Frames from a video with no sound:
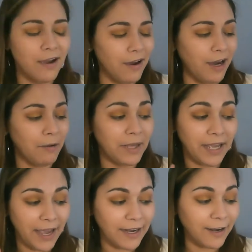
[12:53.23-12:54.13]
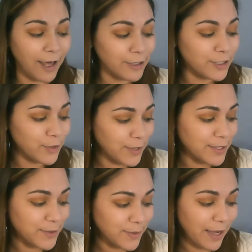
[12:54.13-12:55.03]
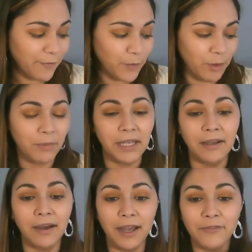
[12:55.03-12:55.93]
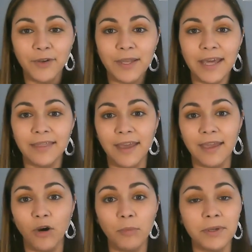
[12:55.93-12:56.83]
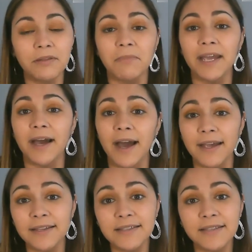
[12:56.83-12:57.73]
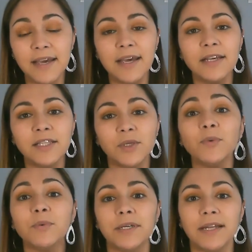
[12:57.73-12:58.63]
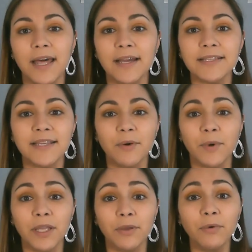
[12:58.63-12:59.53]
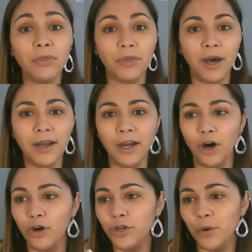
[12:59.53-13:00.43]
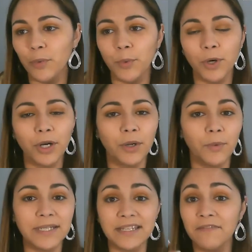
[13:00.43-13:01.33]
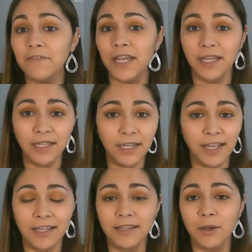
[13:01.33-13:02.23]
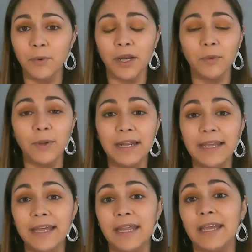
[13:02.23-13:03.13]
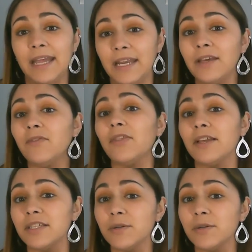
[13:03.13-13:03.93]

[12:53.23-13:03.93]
And I had a lot of students do that for me. I feel like they opened my eyes to realize that when you thought all your work was in vain and they weren't really getting any of the things you